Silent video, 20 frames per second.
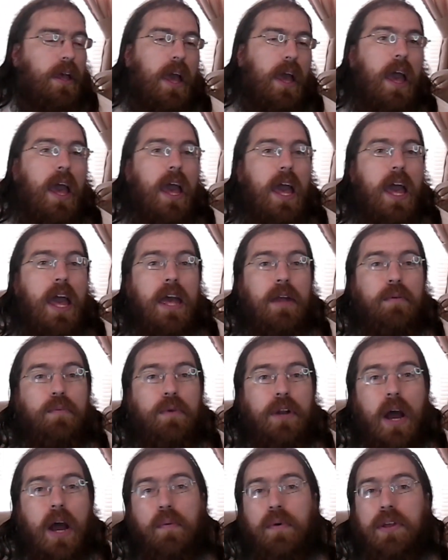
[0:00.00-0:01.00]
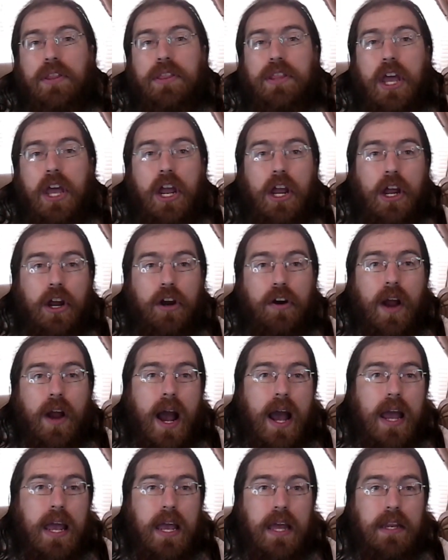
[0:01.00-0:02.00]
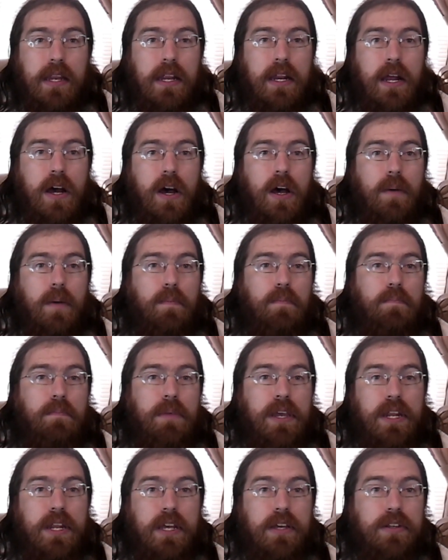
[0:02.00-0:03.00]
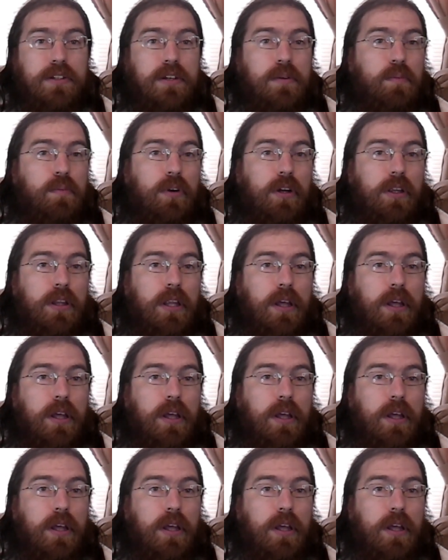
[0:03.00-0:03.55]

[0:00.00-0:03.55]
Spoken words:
And when I went there, I ended up meeting someone